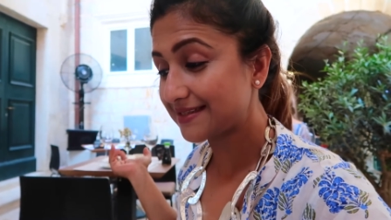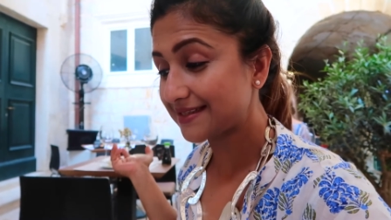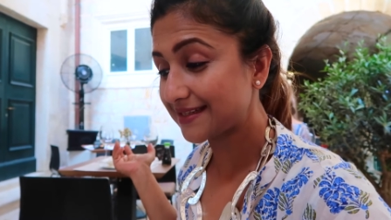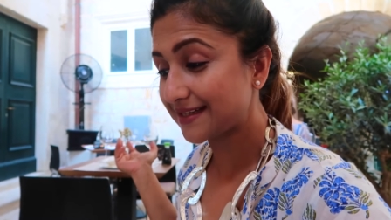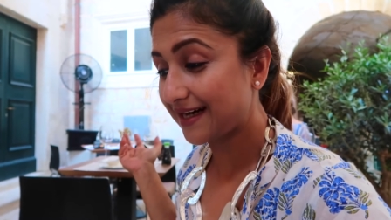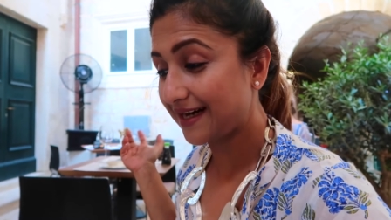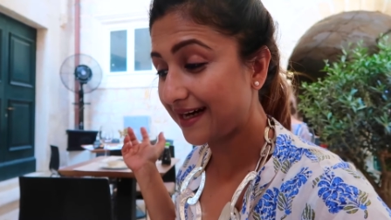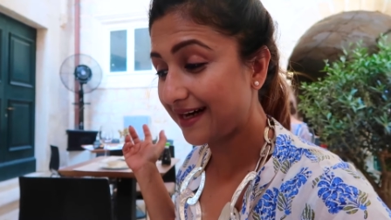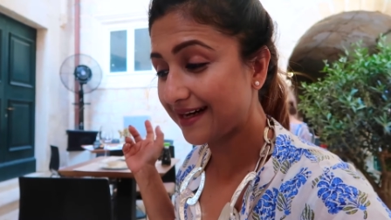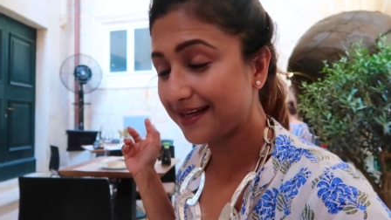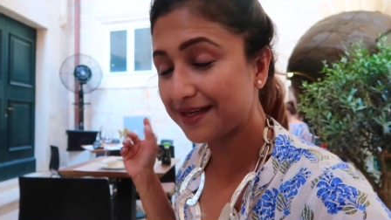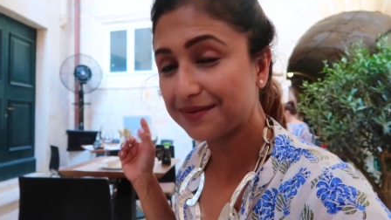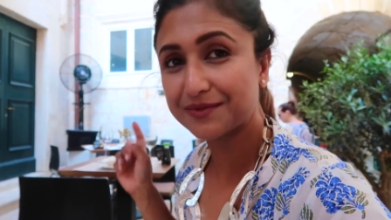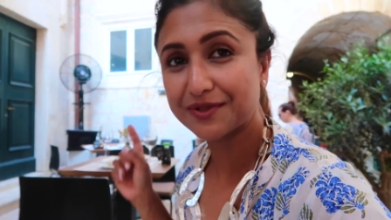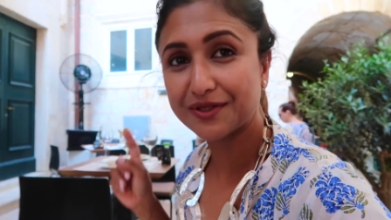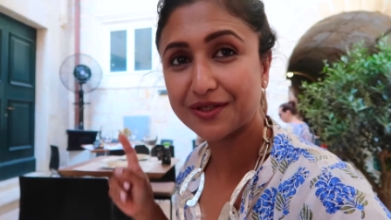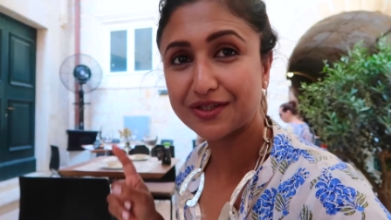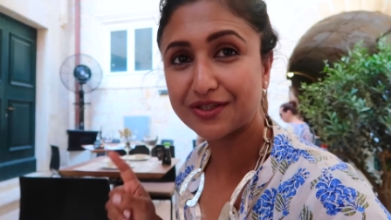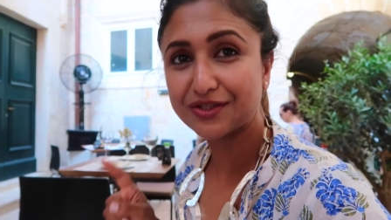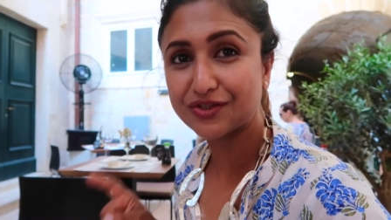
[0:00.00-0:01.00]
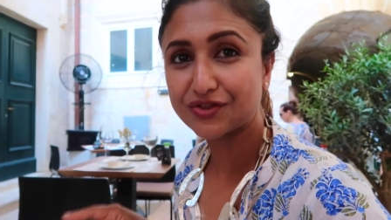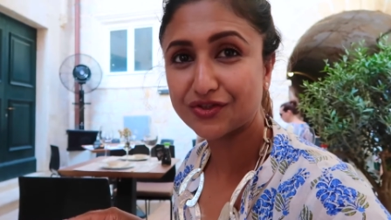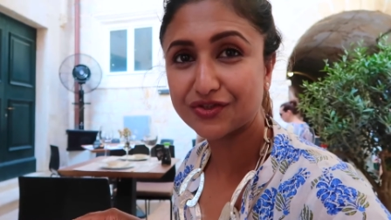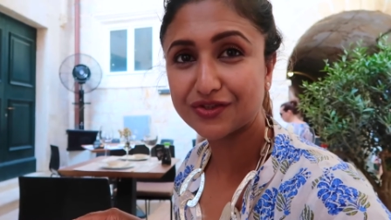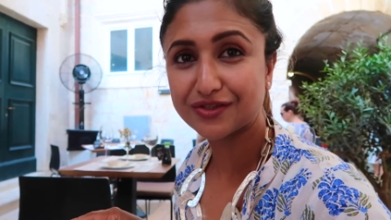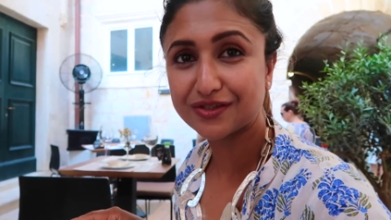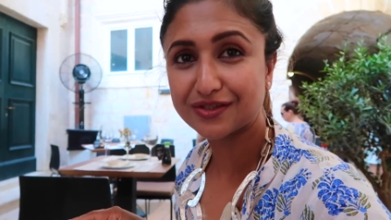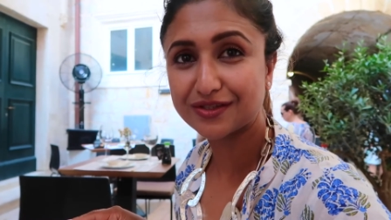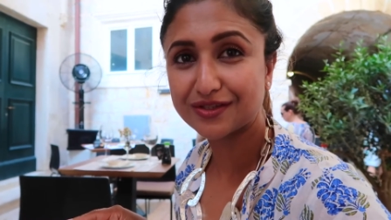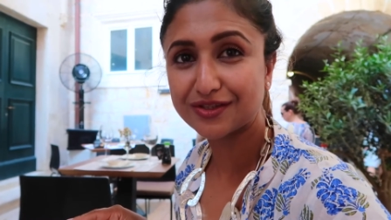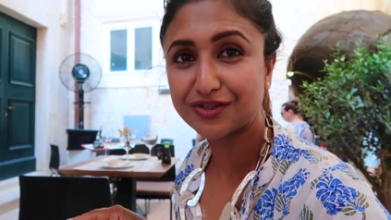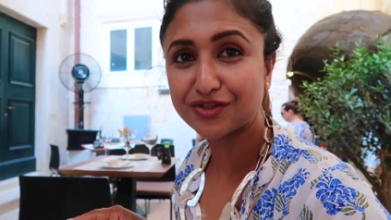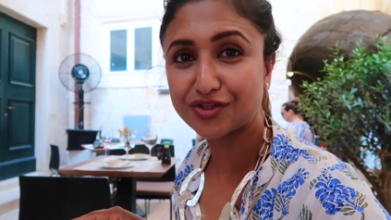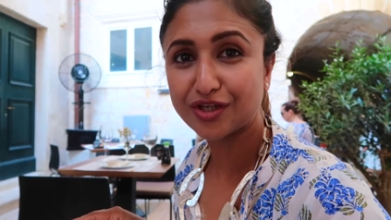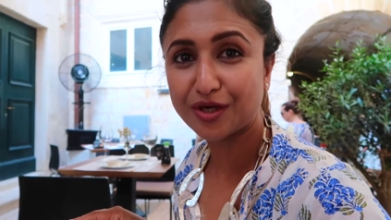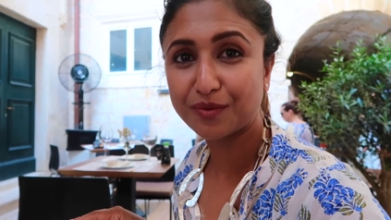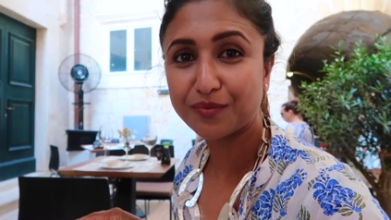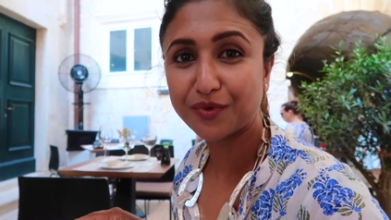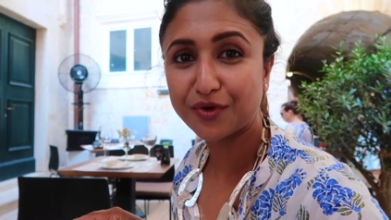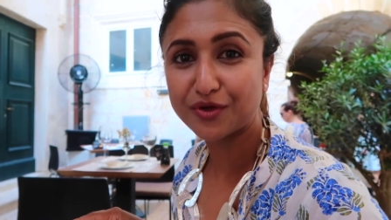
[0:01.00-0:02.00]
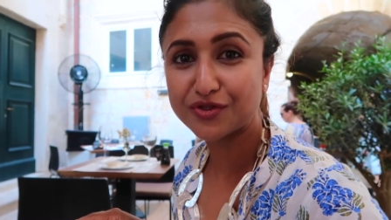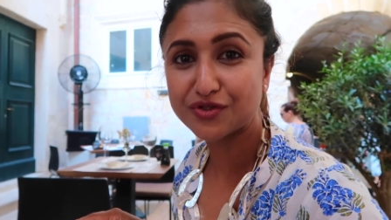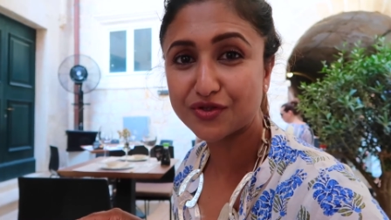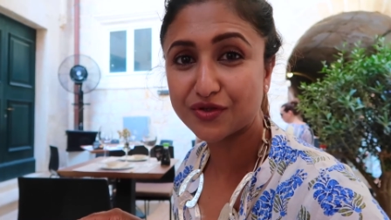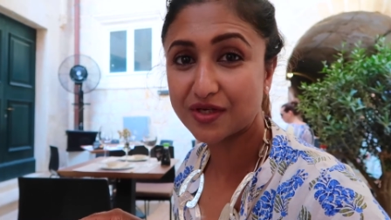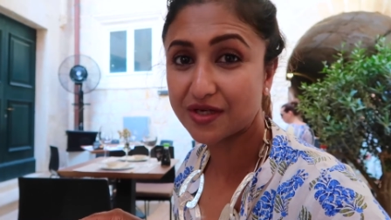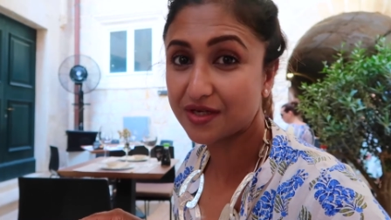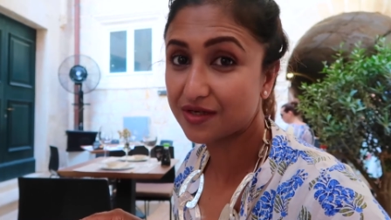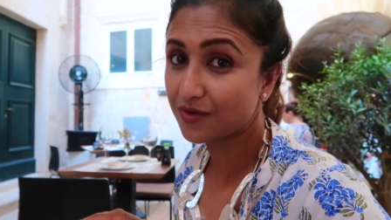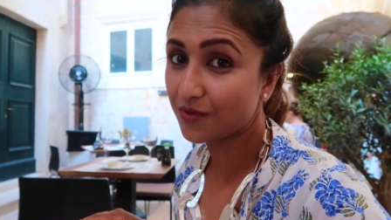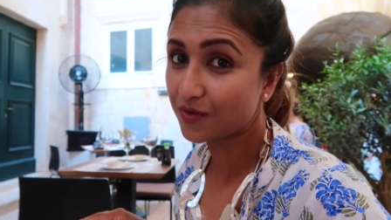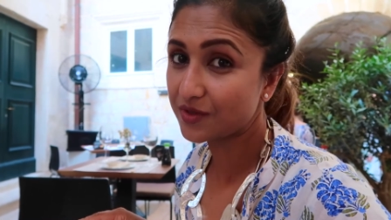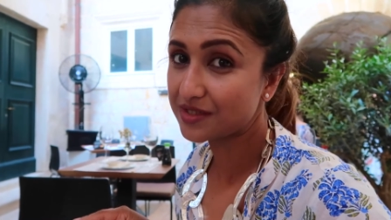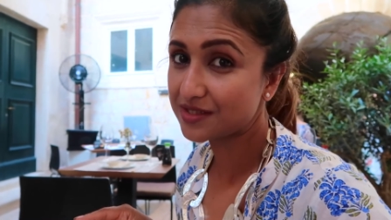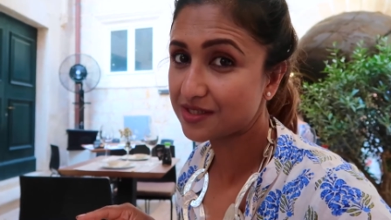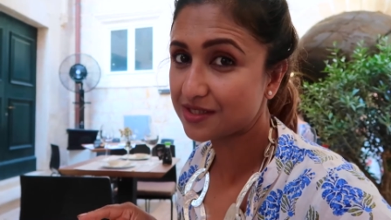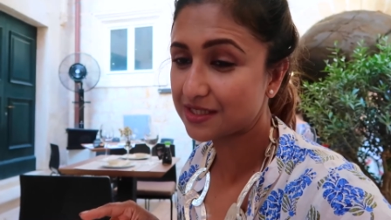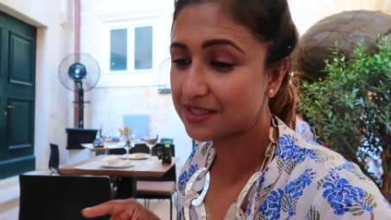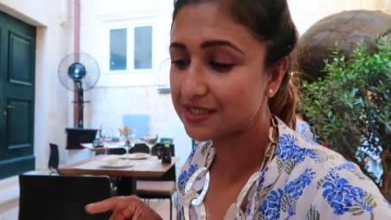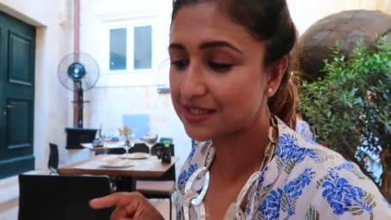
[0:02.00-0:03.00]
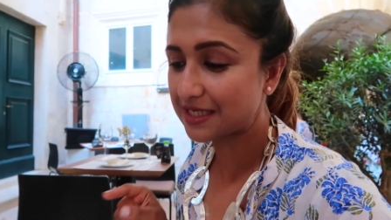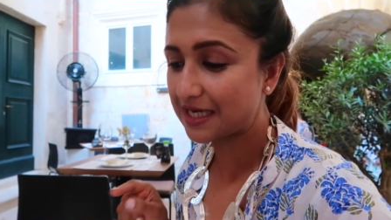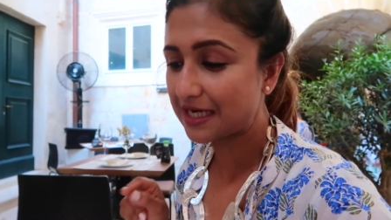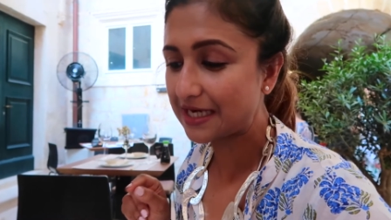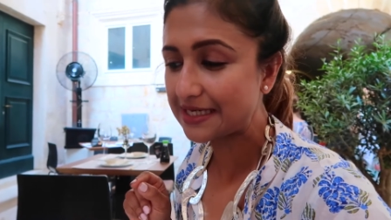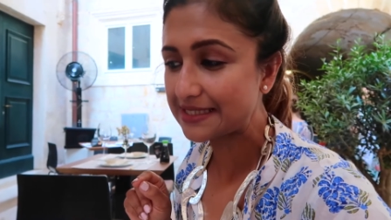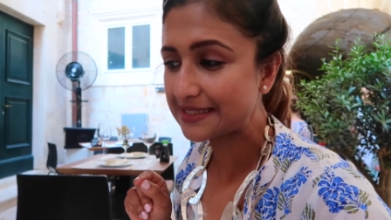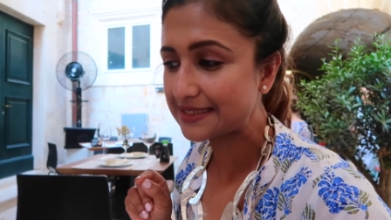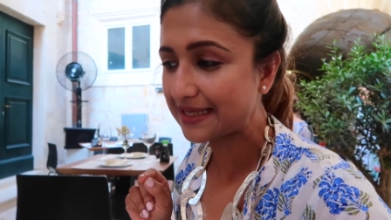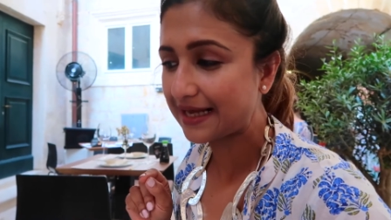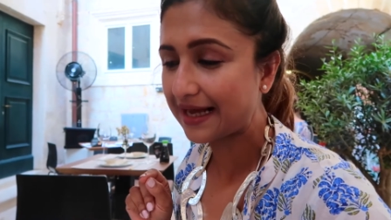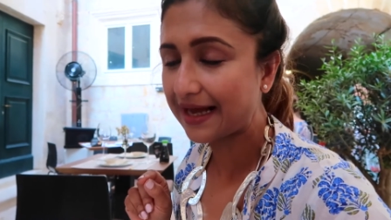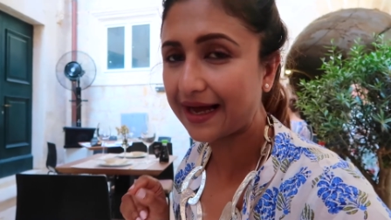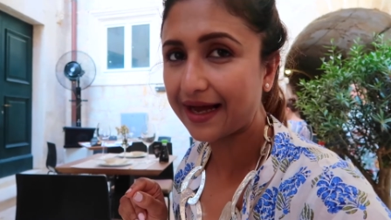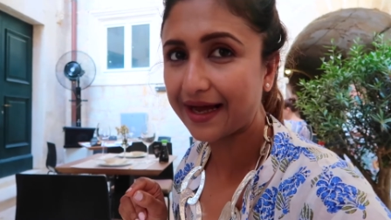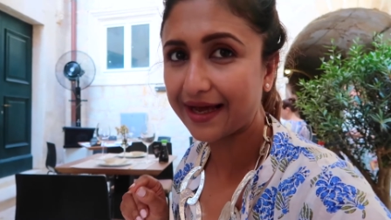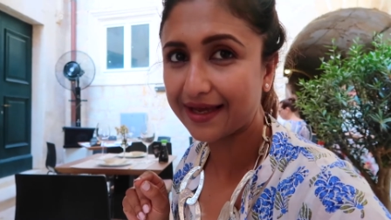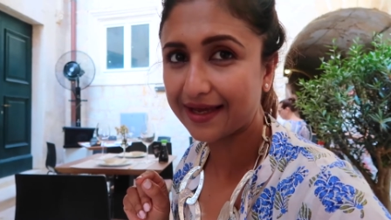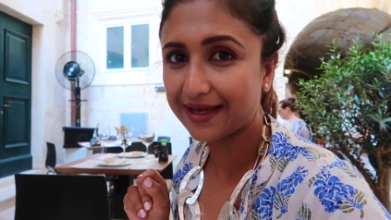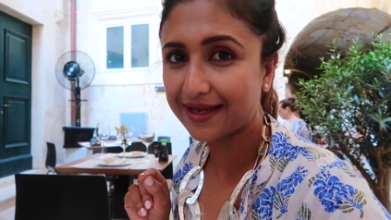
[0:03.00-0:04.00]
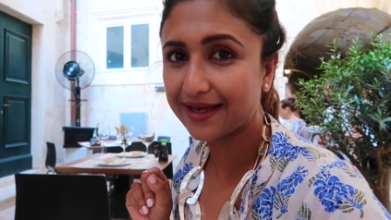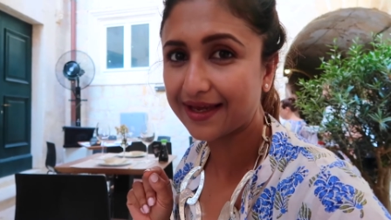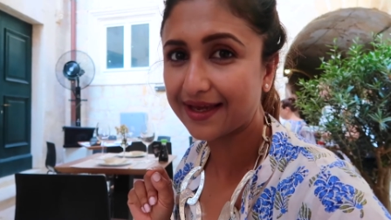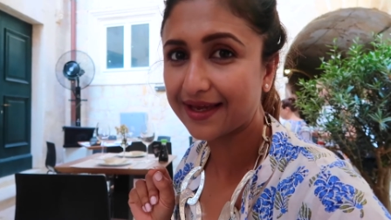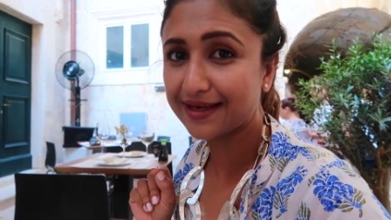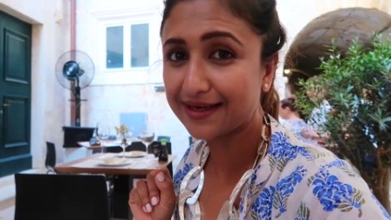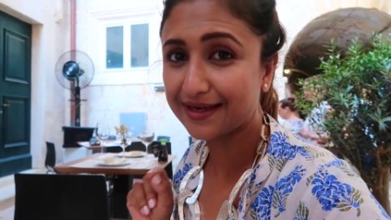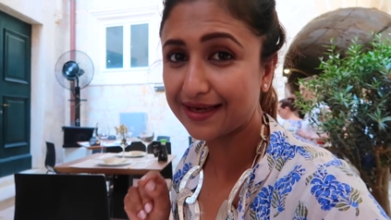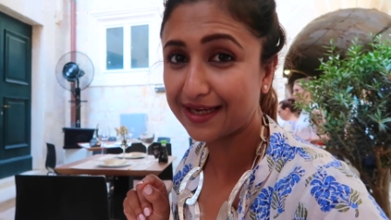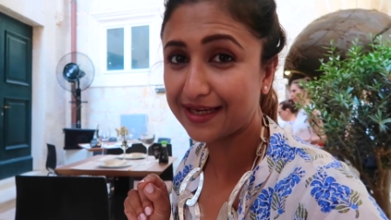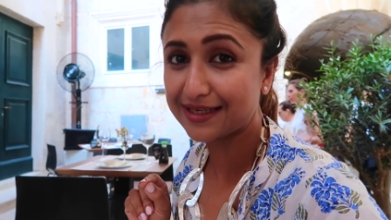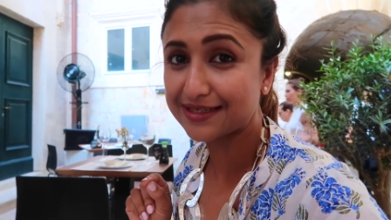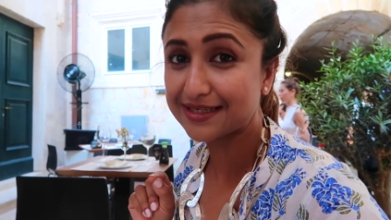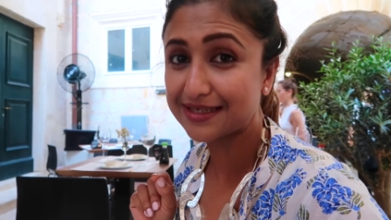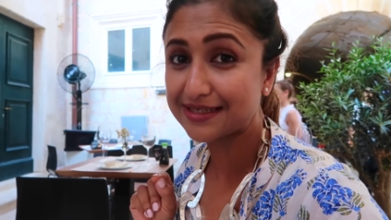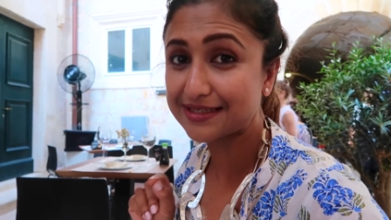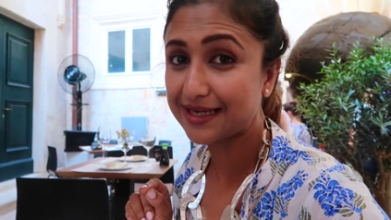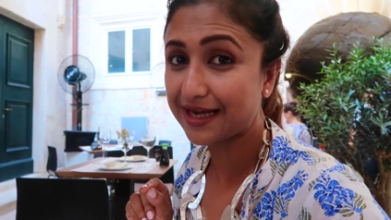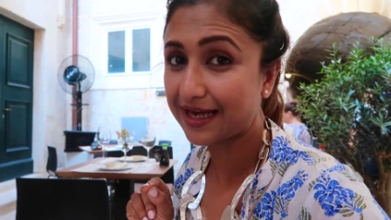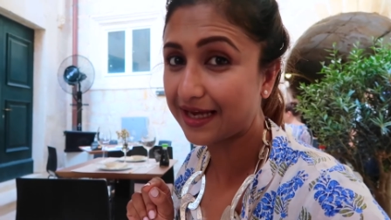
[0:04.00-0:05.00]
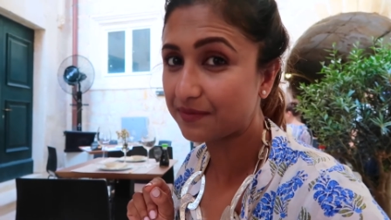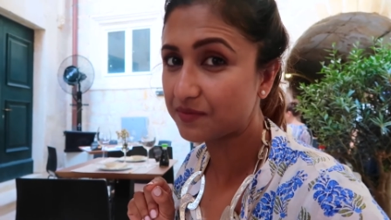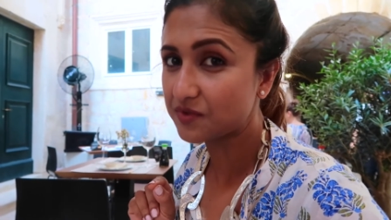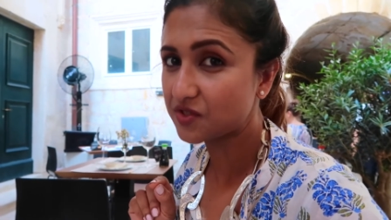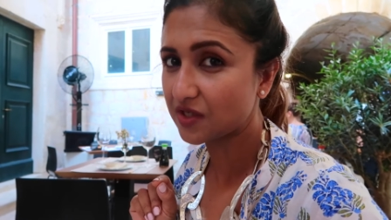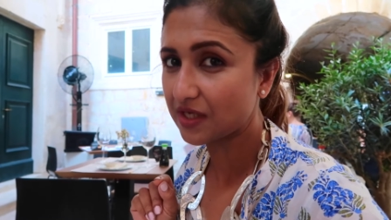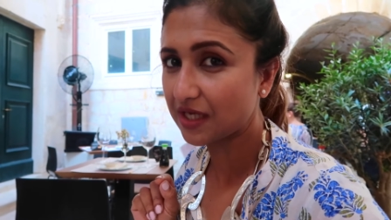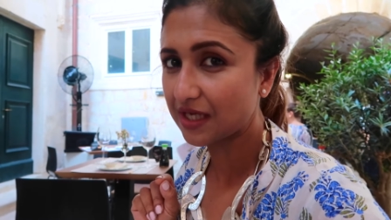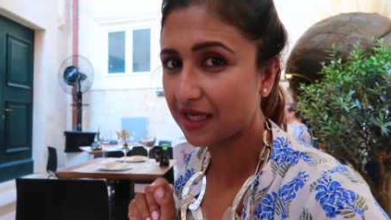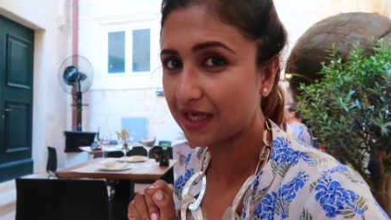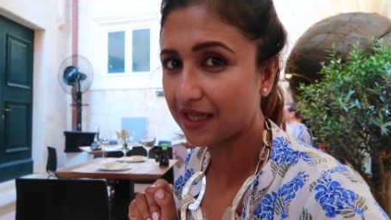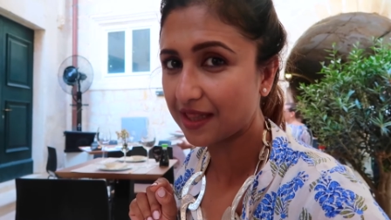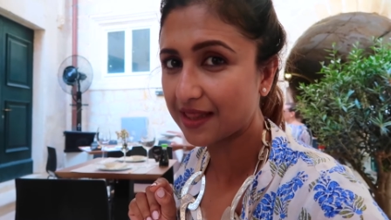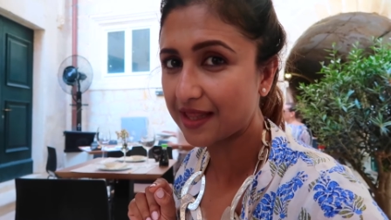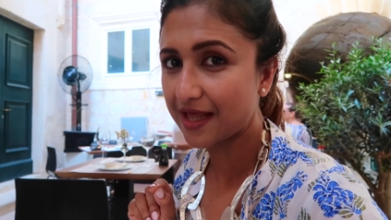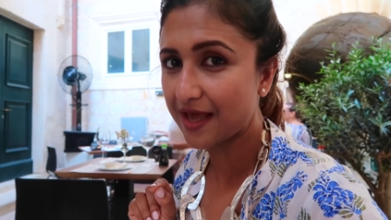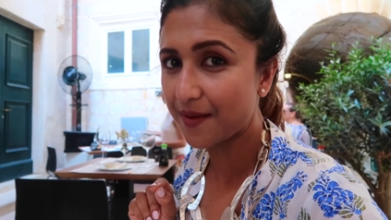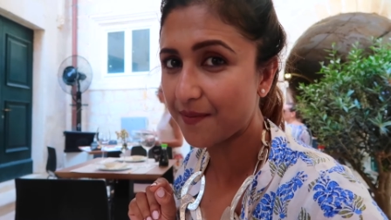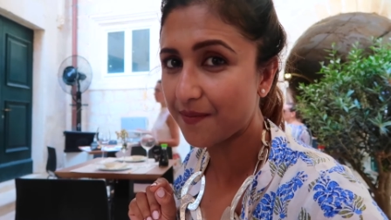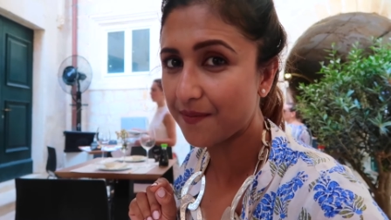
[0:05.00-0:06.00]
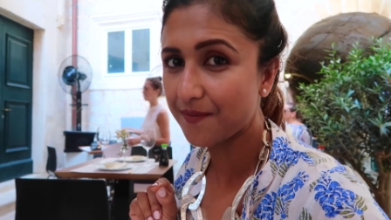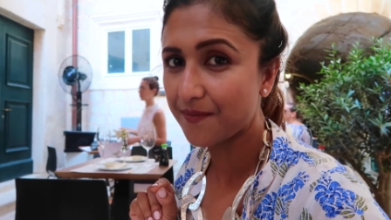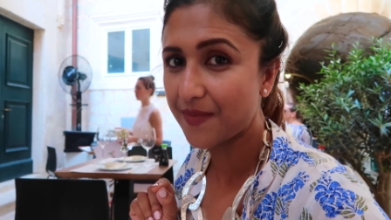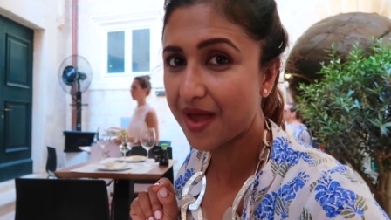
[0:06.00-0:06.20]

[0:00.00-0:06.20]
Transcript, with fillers: so I'm going to just jump onto the oysters guys I need time to eat them